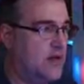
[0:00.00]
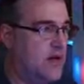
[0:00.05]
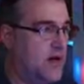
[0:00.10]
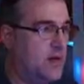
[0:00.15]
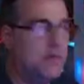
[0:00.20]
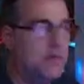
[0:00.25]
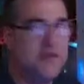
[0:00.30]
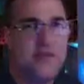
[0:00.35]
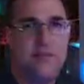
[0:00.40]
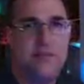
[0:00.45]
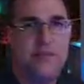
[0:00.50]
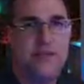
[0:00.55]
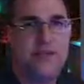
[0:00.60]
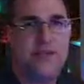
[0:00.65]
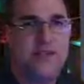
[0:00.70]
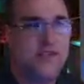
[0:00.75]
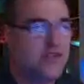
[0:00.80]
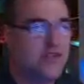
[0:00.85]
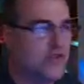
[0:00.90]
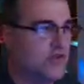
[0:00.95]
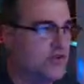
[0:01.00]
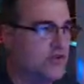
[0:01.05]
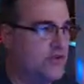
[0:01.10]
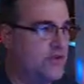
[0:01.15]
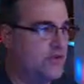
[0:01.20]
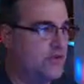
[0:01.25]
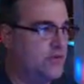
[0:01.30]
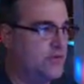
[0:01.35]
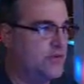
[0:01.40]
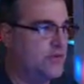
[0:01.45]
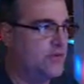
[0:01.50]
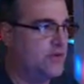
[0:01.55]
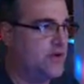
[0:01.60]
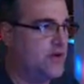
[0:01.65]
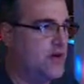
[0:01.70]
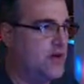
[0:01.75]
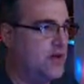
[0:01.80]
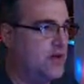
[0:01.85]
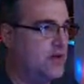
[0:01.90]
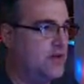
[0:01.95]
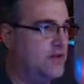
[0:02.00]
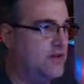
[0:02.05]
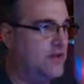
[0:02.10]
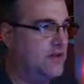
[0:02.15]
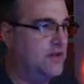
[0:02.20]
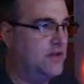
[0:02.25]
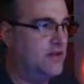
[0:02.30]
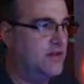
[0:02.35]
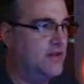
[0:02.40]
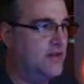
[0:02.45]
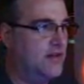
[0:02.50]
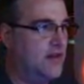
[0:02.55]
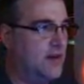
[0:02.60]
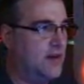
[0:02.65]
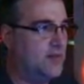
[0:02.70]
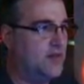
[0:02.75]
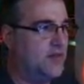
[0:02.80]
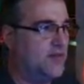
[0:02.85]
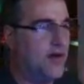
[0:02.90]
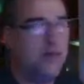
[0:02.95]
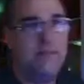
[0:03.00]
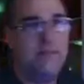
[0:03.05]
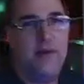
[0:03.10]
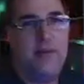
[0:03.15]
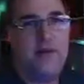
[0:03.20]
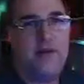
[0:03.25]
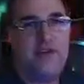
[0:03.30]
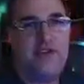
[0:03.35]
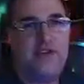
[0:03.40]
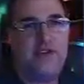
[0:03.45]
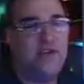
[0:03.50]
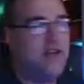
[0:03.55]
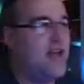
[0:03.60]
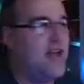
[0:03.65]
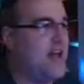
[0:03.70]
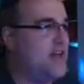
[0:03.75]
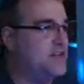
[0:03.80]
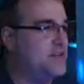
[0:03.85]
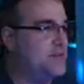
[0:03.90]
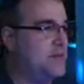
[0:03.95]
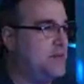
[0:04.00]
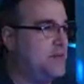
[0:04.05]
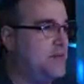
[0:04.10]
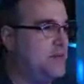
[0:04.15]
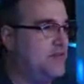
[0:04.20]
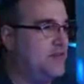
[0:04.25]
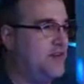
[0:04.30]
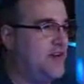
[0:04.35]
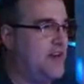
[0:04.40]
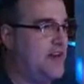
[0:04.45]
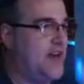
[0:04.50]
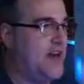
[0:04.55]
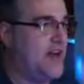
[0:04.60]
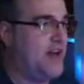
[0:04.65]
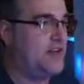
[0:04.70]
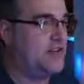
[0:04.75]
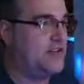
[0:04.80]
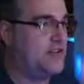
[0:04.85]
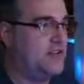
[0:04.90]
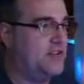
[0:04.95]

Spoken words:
I must have missed the surgery. What's going on? Maybe I shouldn't ask. I'm afraid to ask.